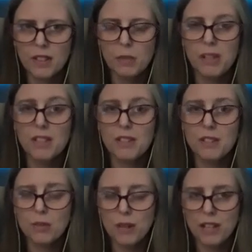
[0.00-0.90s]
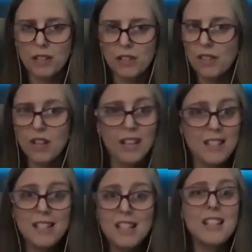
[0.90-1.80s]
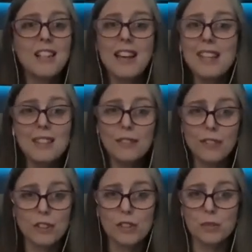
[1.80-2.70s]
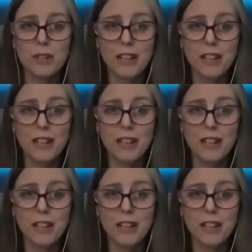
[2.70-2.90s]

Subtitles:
because the director didn't like the first one.